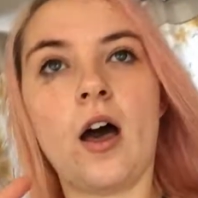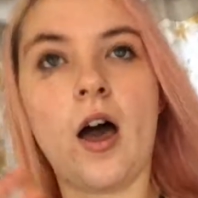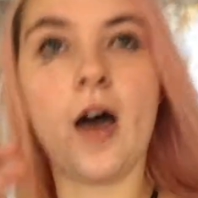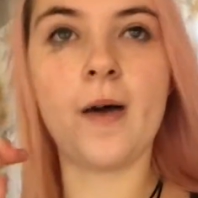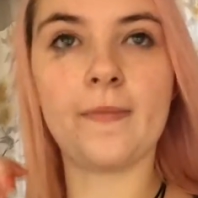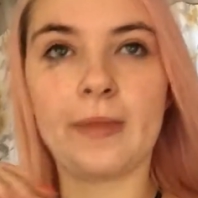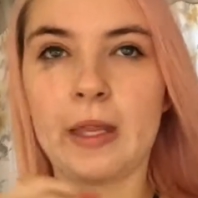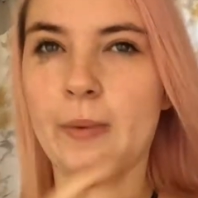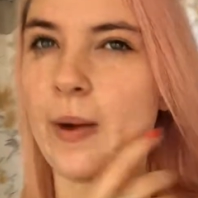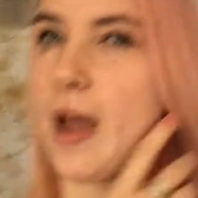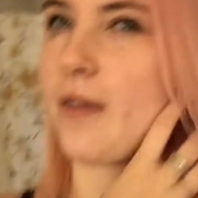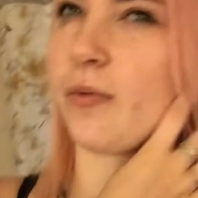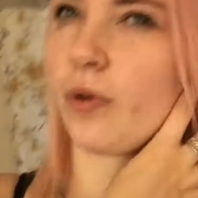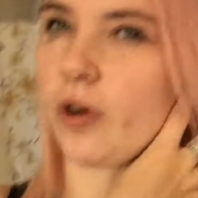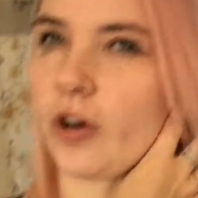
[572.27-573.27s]
where
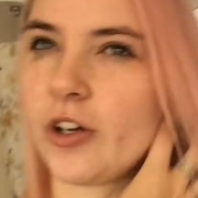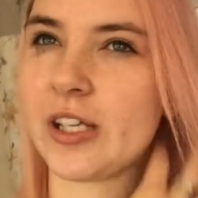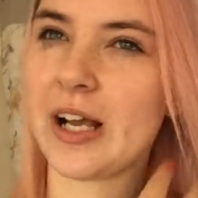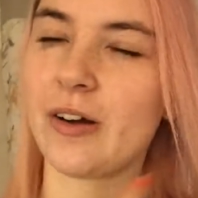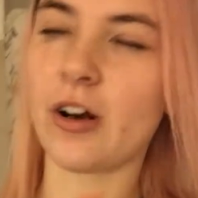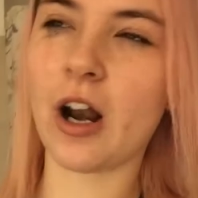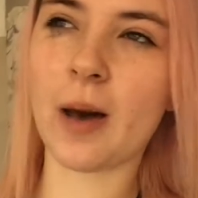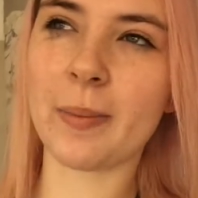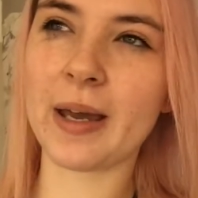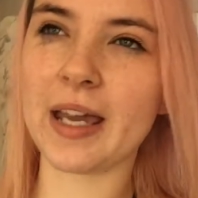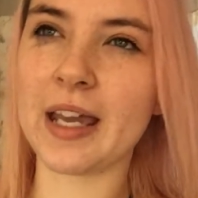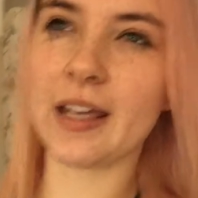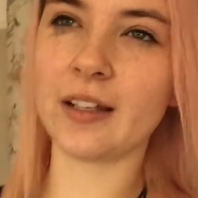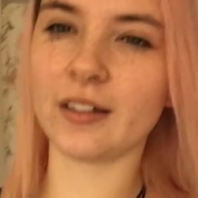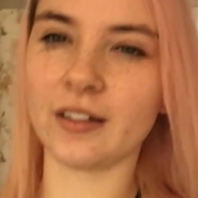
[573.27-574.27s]
everyone goes out
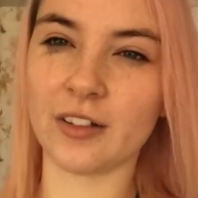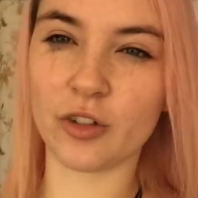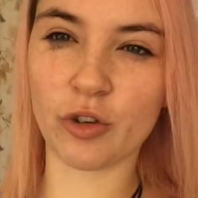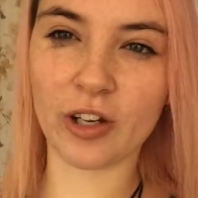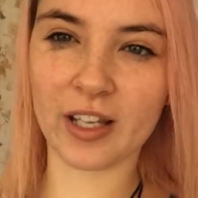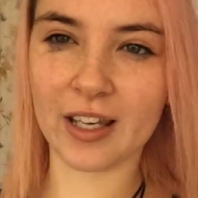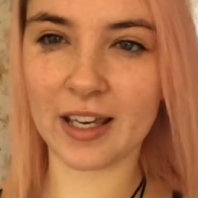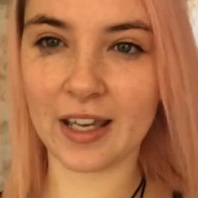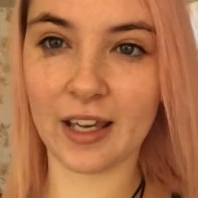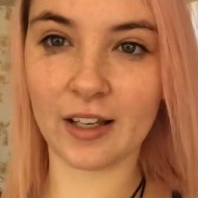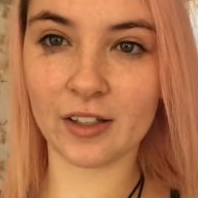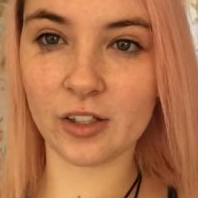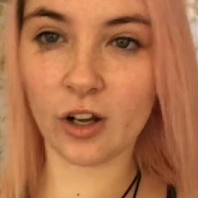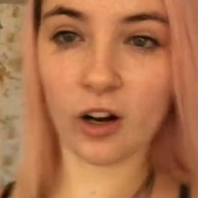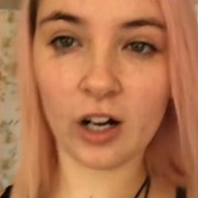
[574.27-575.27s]
clubbing and
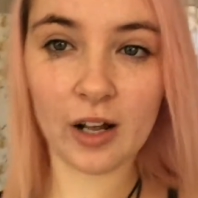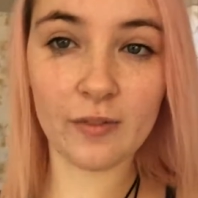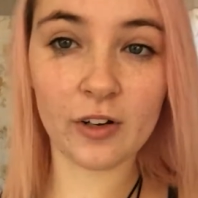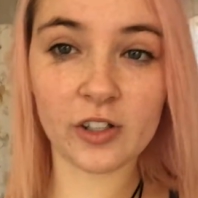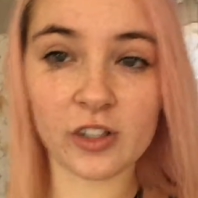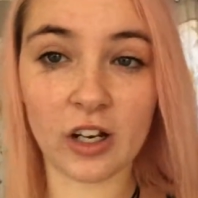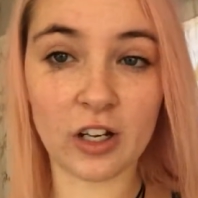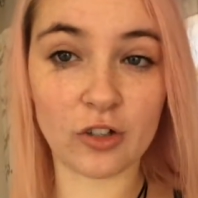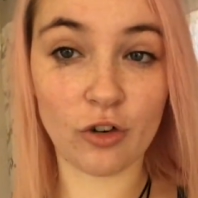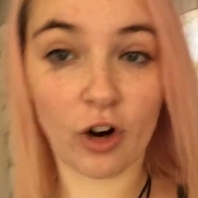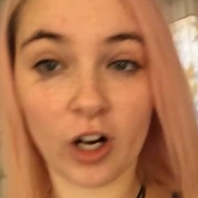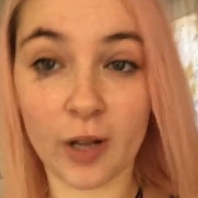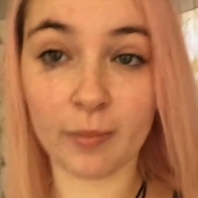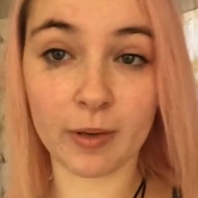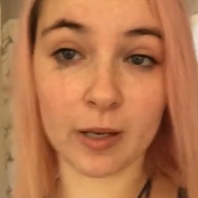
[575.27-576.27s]
drinking. So I'm gonna have loads of like
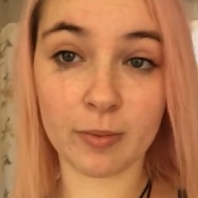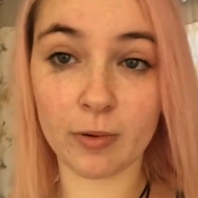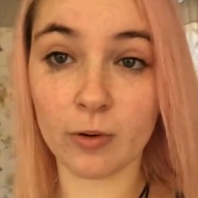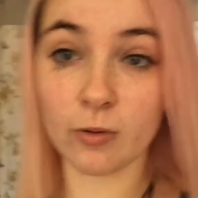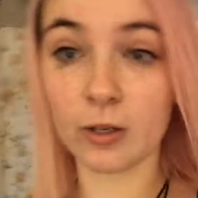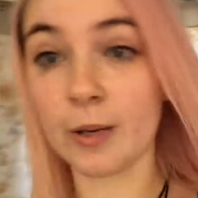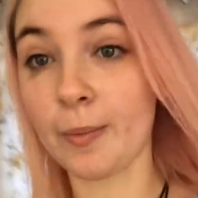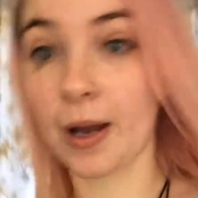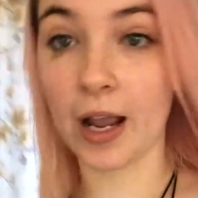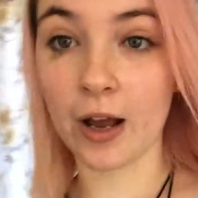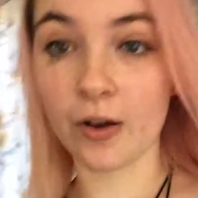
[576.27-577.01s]
drunken people in my